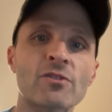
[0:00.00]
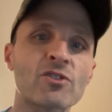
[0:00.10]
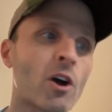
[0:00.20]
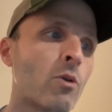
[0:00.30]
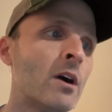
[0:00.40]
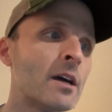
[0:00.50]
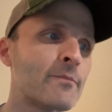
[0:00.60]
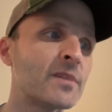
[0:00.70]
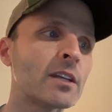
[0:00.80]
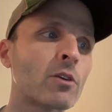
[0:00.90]
So,
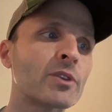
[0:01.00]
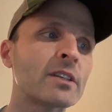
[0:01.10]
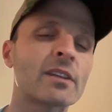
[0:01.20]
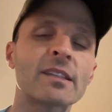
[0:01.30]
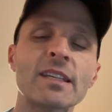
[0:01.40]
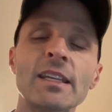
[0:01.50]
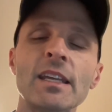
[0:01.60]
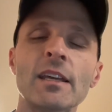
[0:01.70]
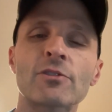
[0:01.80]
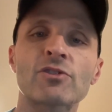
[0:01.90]
you know, the, the TD
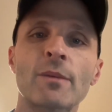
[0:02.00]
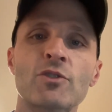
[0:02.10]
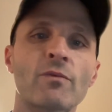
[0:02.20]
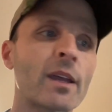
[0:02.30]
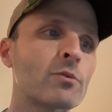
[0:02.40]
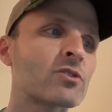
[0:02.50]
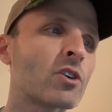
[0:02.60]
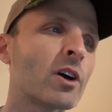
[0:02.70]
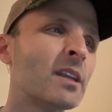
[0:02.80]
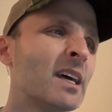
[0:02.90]
interception rate was
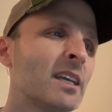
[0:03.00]
good.